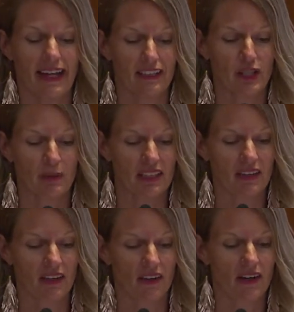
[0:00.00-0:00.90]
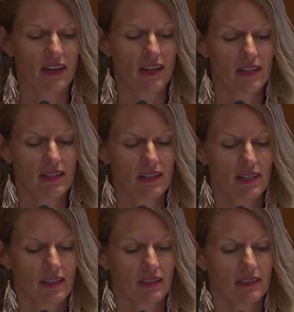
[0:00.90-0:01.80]
academic year
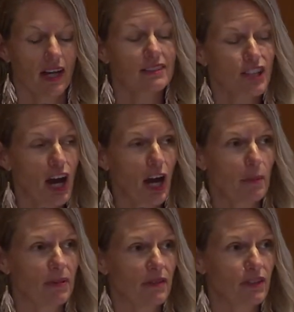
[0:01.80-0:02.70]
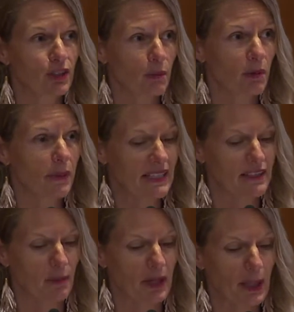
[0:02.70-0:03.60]
on top of a global
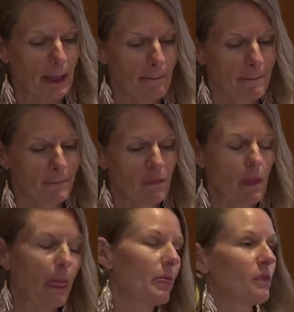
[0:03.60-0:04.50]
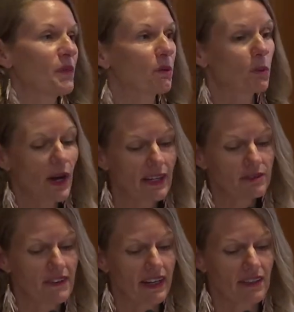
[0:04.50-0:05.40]
pandemic. There were
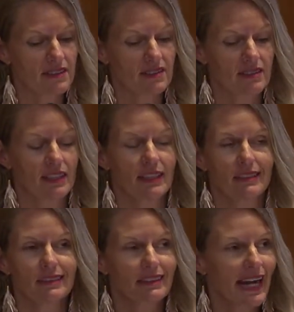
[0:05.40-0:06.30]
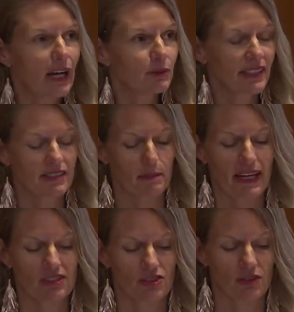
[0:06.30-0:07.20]
wildfires, countless
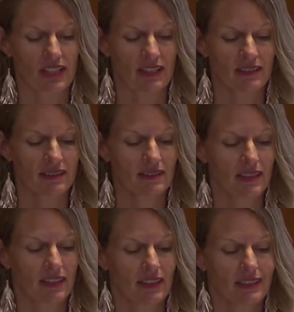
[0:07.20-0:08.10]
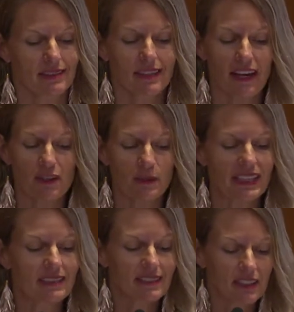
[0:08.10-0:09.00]
mass shootings. Together, we
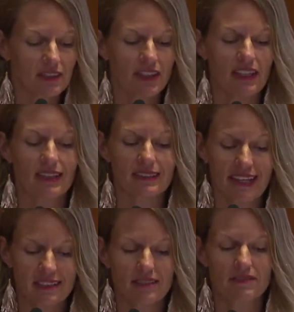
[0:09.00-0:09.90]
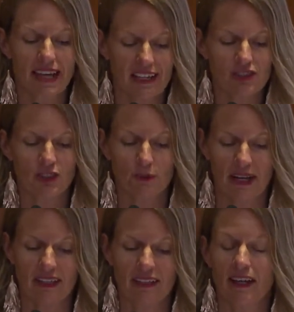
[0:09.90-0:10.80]
continued our collective national
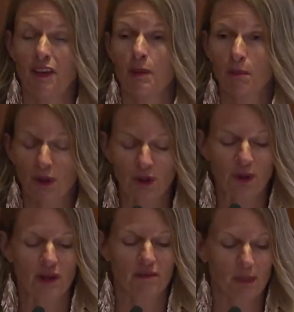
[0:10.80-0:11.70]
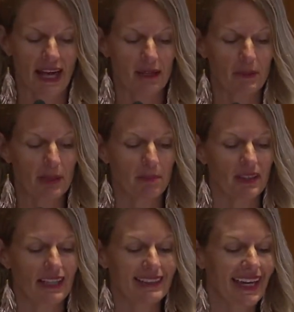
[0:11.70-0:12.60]
reckoning on the murder of black
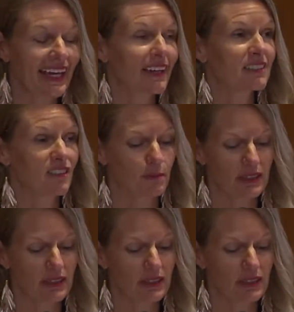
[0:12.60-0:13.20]
people at the hands of